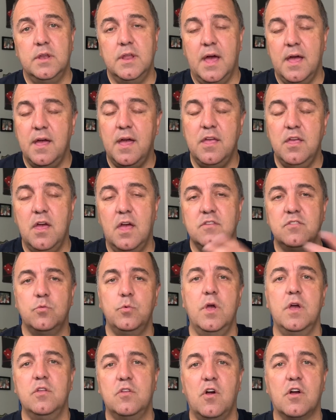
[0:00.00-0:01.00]
As
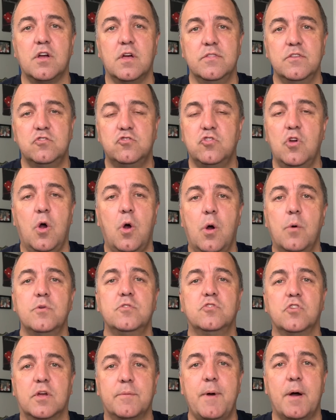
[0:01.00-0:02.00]
we talk on the show, I always
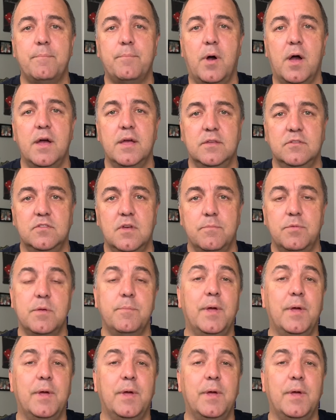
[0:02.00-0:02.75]
look about buying something.